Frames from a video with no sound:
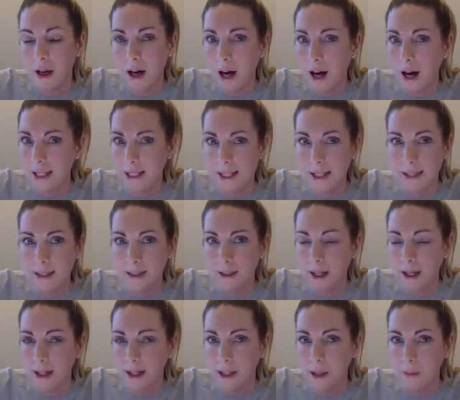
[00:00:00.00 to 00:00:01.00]
I didn't
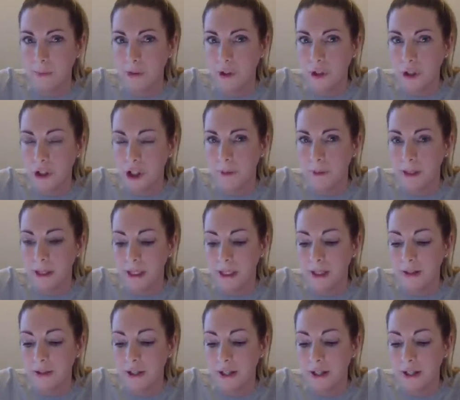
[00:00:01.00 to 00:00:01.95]
like him touching me like